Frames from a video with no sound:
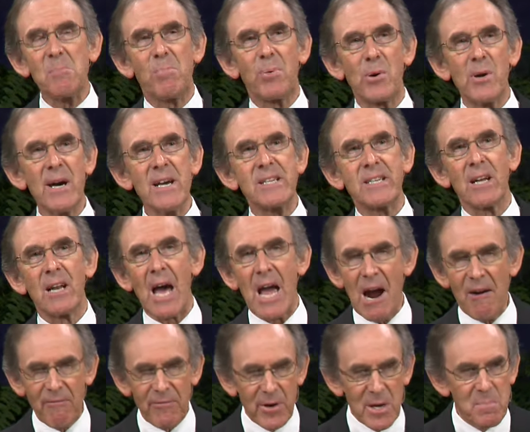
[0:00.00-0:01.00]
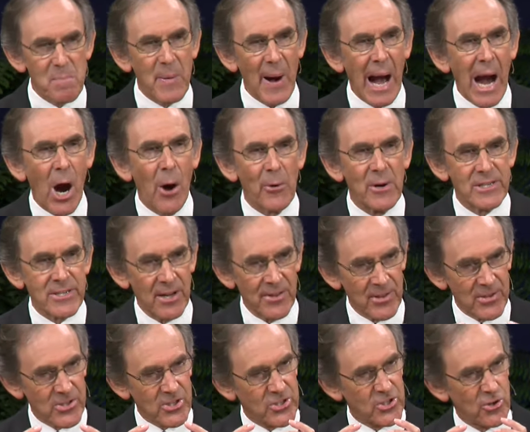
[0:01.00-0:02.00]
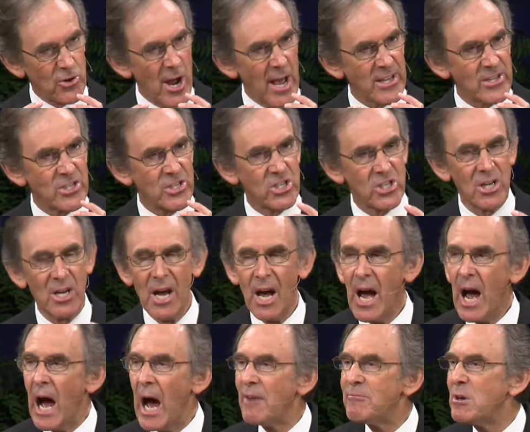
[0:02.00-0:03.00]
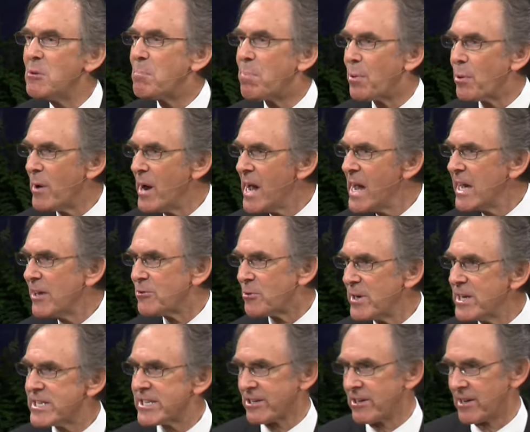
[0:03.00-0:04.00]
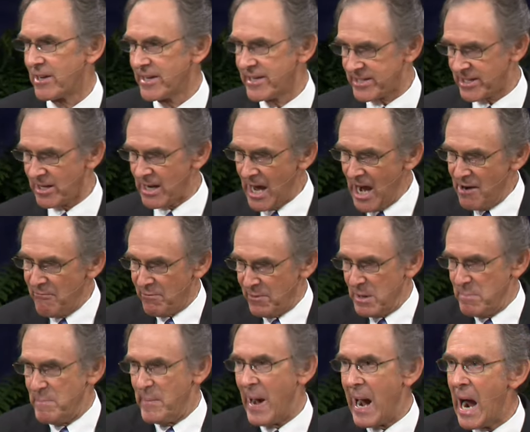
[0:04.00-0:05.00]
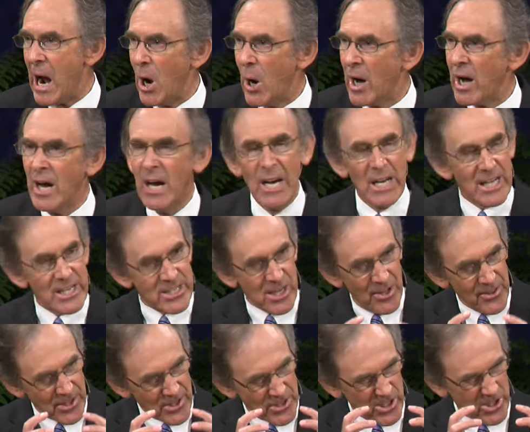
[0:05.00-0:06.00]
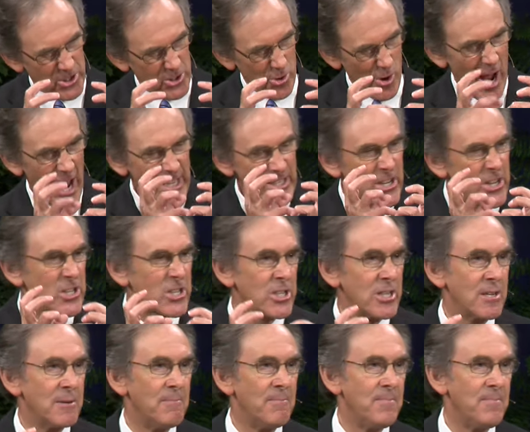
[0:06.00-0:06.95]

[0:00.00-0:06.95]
pray till every power is on the stretch. Have you prayed recently till every power is on the stretch?